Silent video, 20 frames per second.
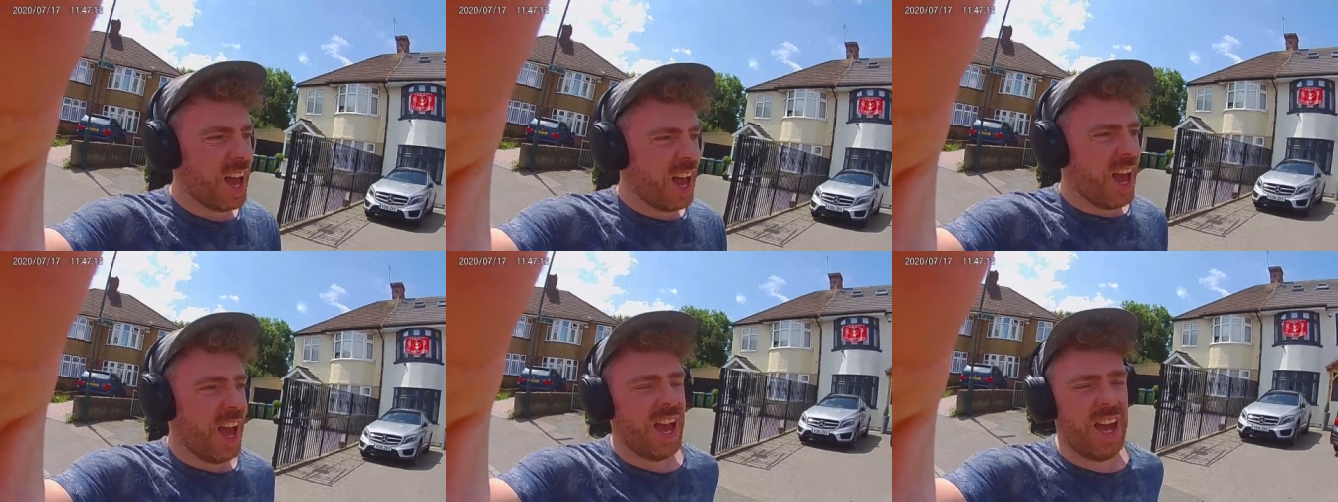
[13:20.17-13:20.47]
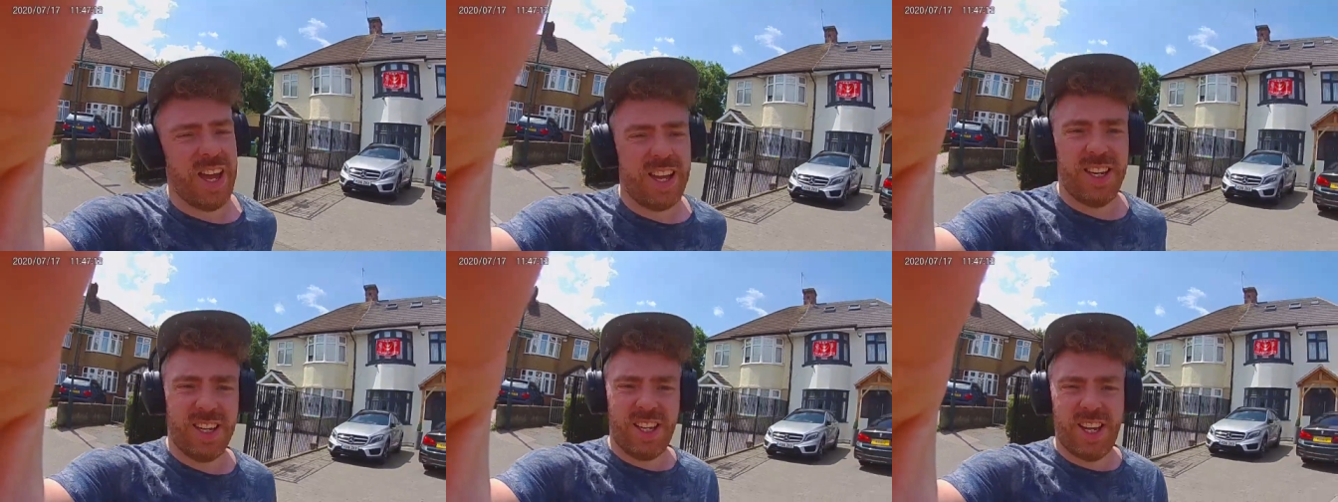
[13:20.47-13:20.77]

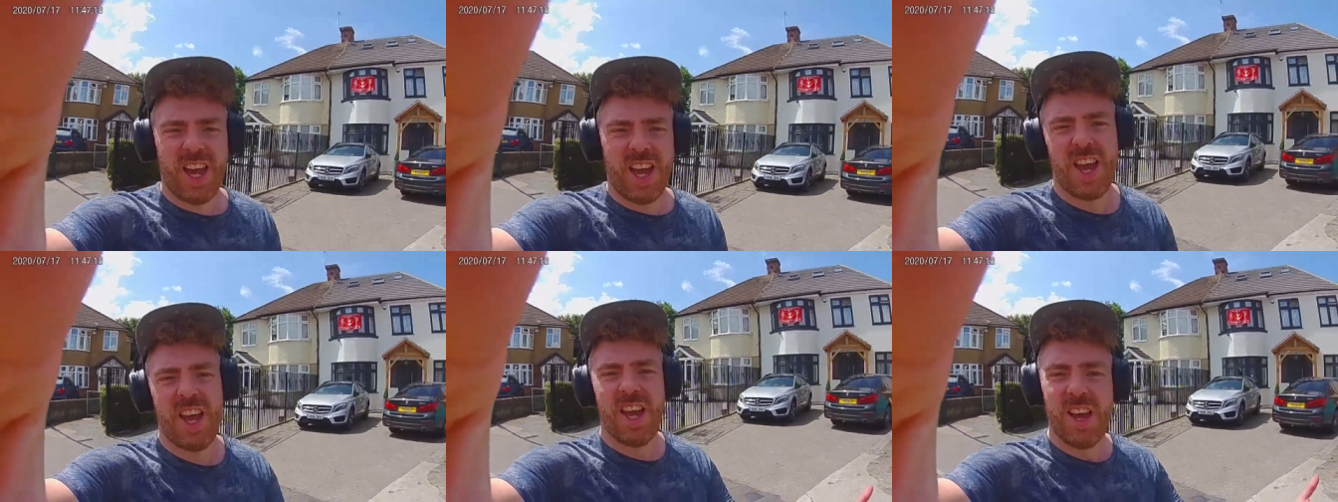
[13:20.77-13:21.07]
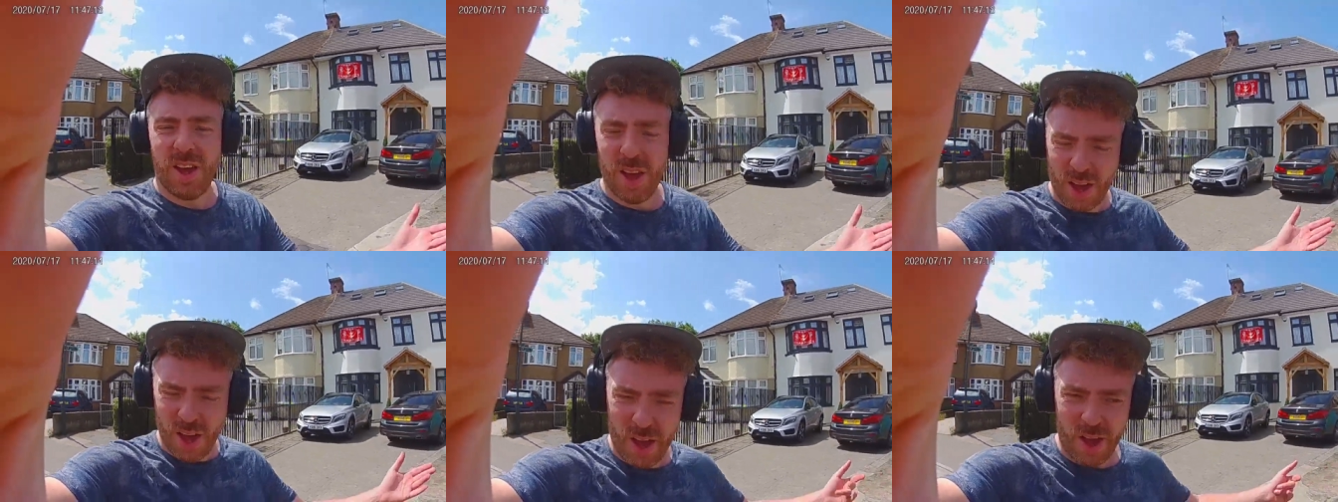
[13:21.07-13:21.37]
and
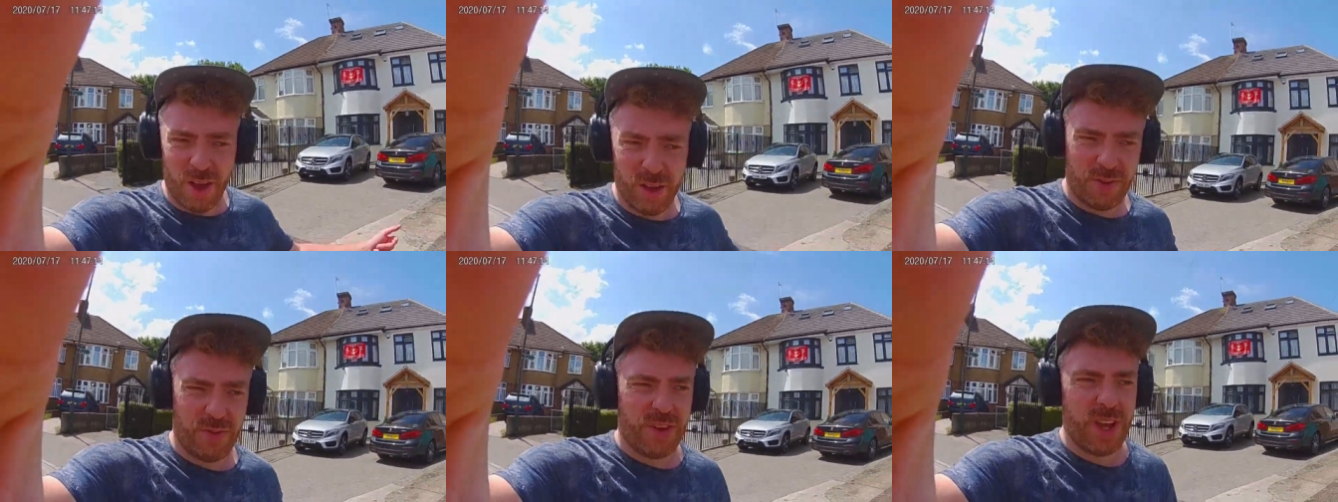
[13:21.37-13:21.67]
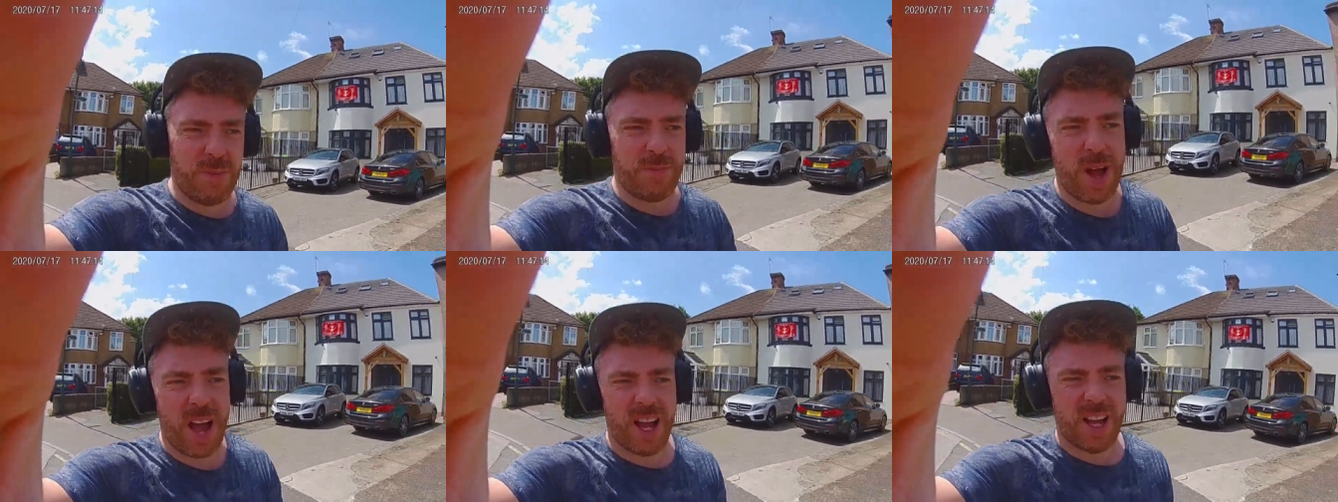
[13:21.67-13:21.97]

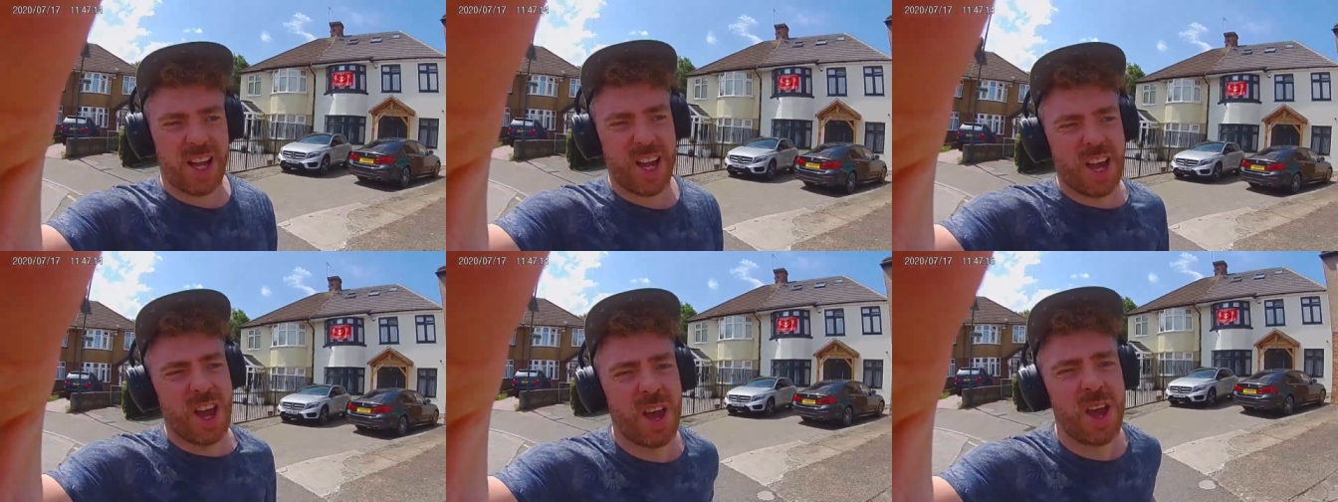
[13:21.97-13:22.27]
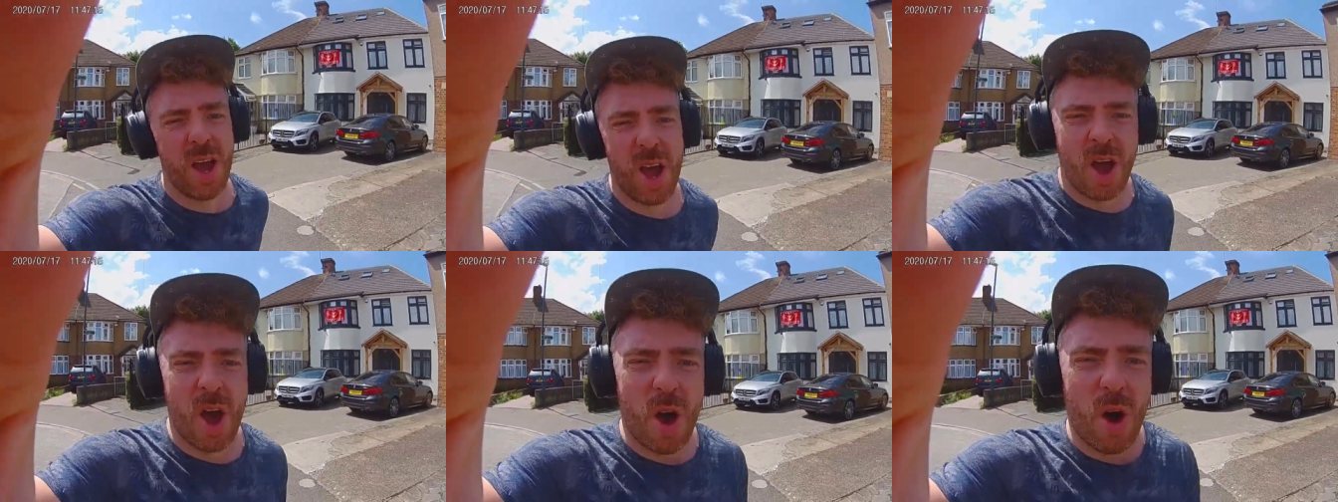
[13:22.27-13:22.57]

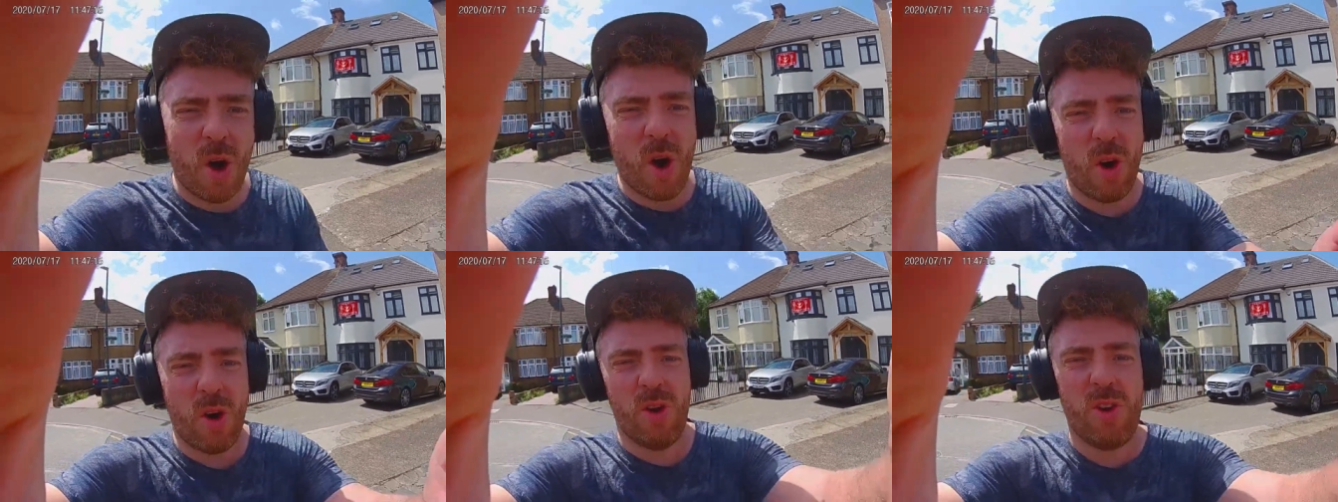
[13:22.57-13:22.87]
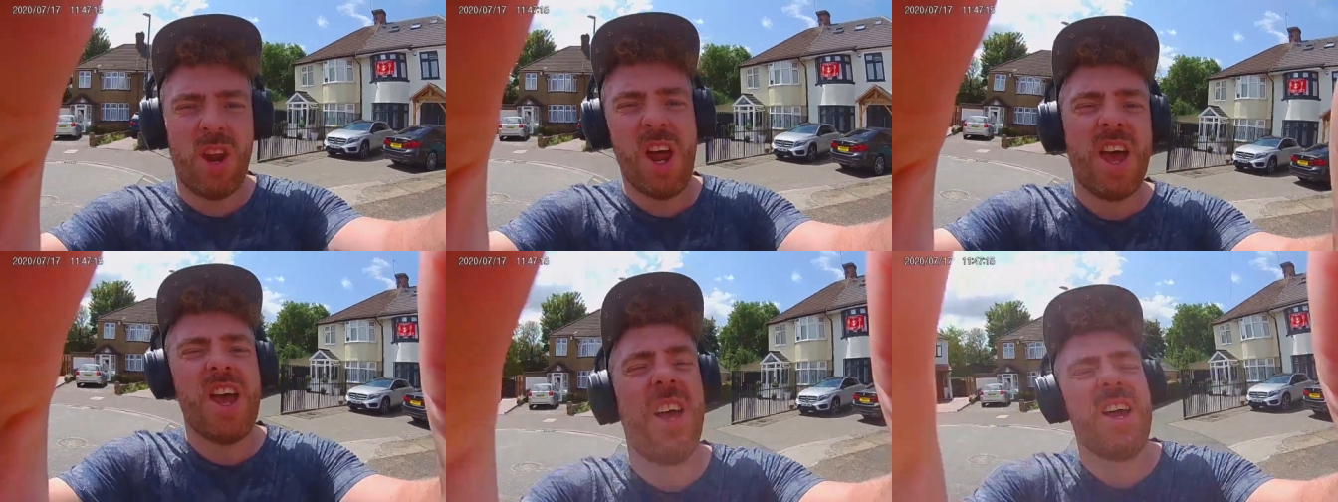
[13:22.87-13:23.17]
feedback on
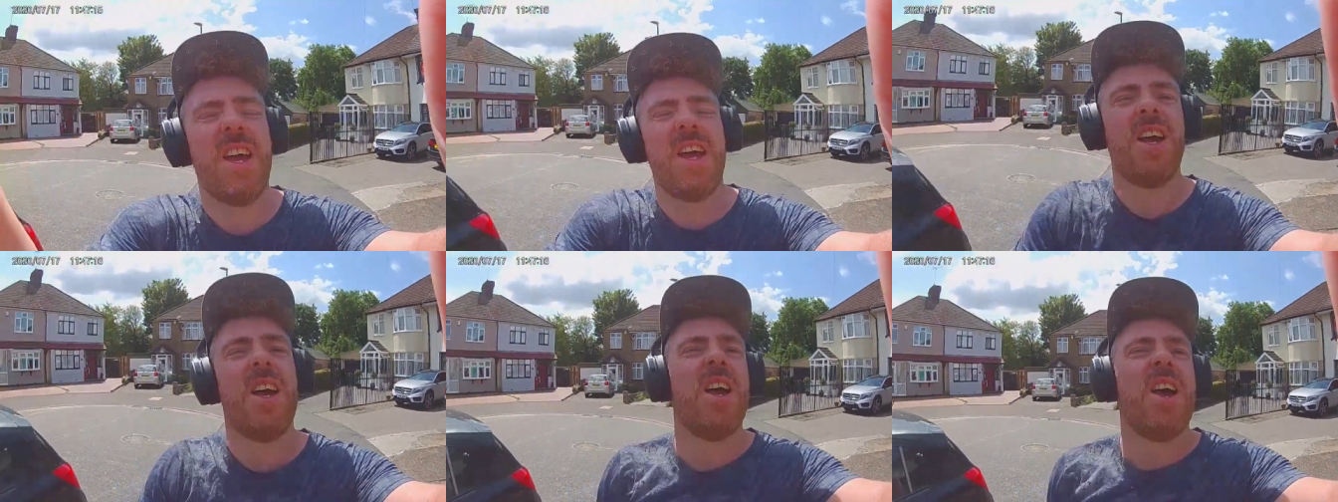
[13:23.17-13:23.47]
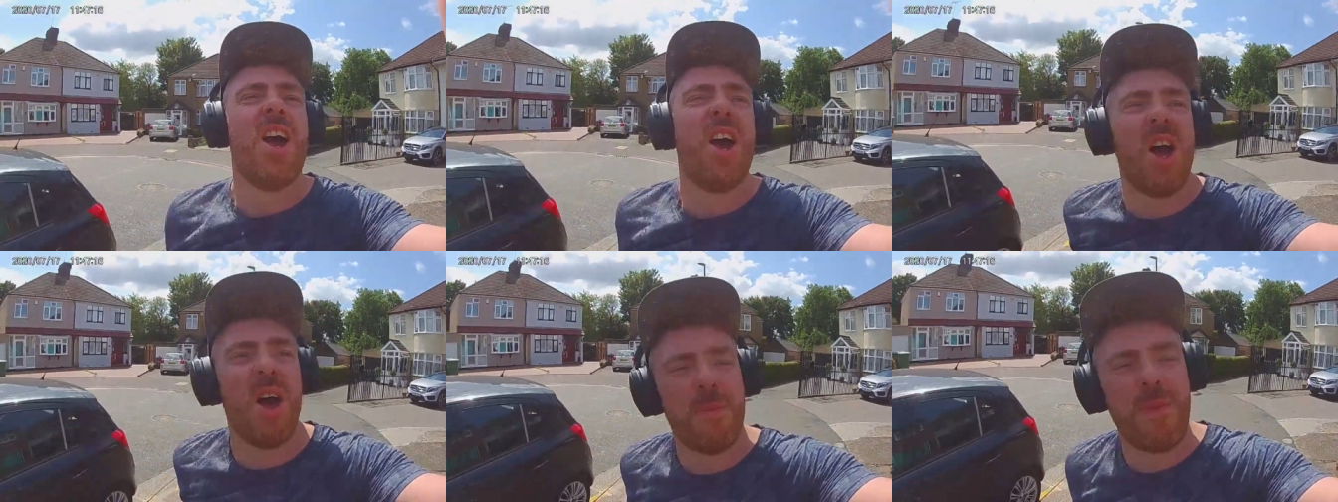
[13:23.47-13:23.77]

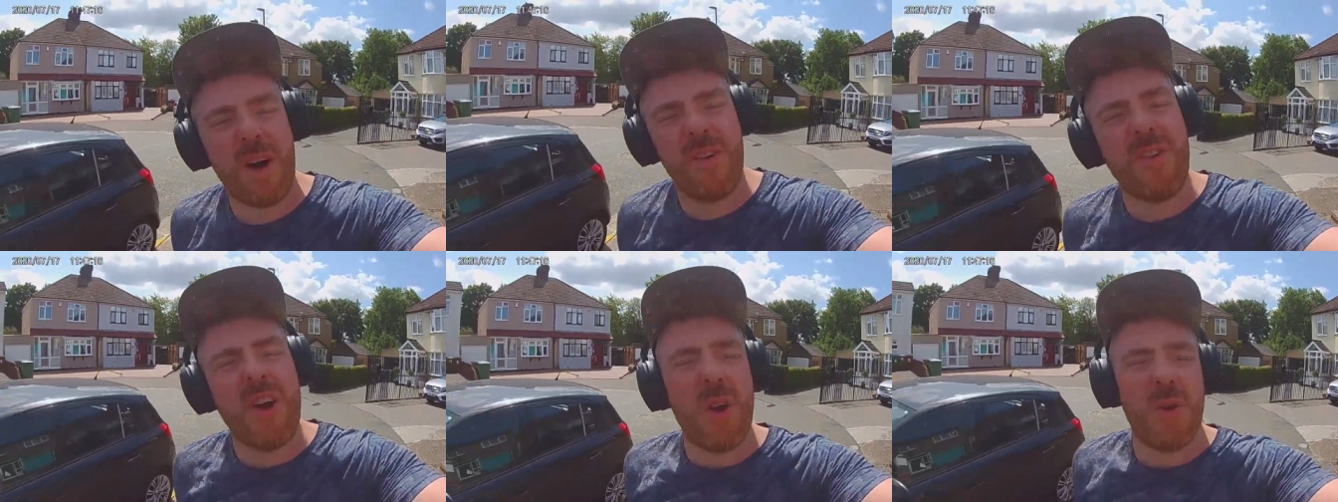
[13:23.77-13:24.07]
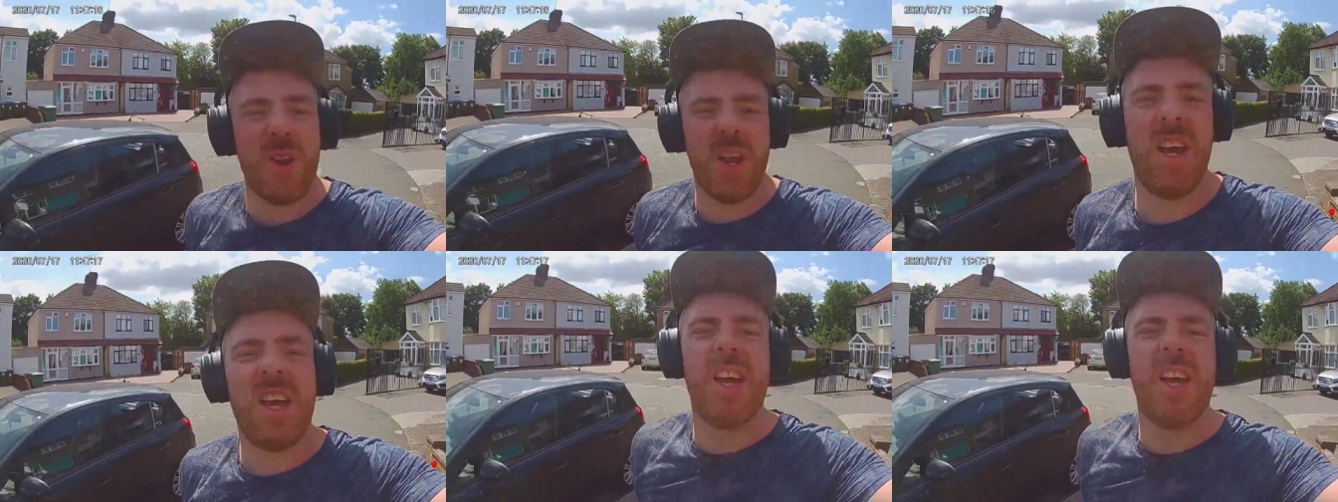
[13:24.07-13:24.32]
my phone.